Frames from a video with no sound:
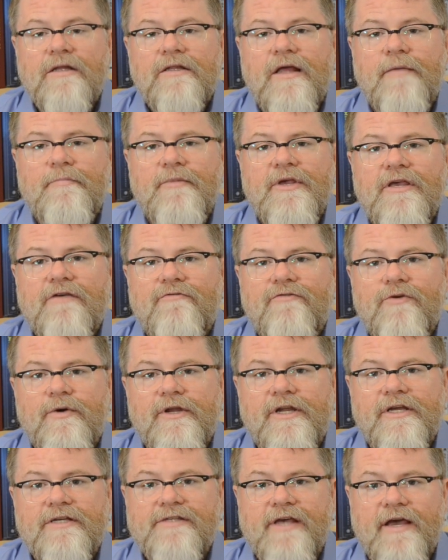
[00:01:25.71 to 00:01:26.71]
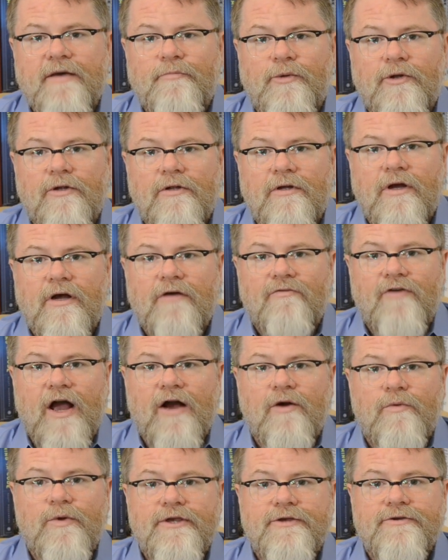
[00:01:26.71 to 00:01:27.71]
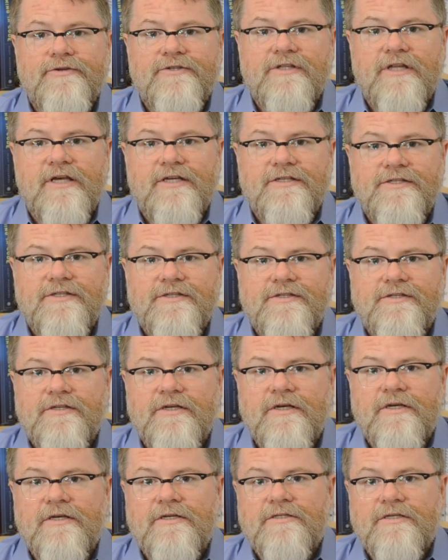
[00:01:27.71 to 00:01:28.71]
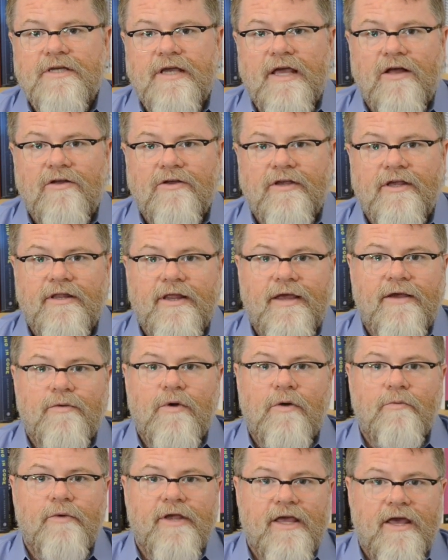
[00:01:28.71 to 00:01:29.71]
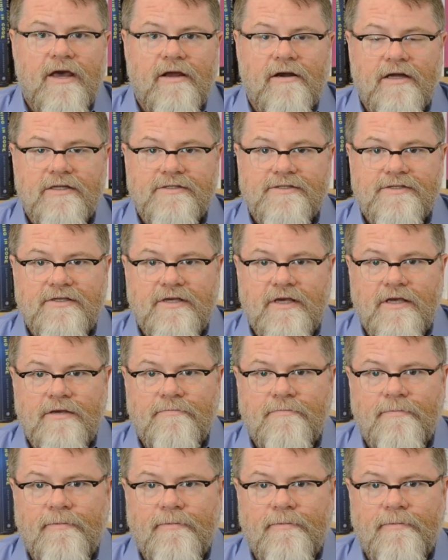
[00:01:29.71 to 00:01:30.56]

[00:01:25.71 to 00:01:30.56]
Let me give you an example of how we use lists to calculate what we cannot see.